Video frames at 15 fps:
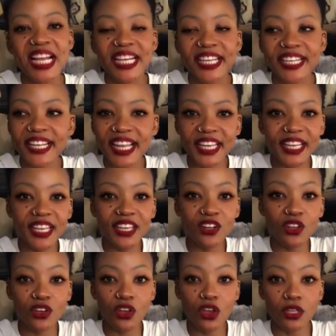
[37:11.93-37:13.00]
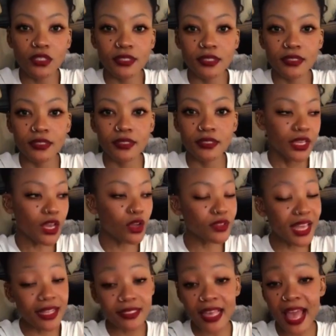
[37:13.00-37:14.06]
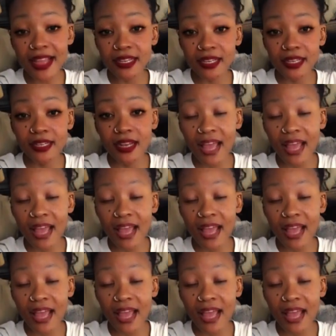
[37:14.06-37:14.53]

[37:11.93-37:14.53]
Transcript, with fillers: Like it or not. Yo, that's happening.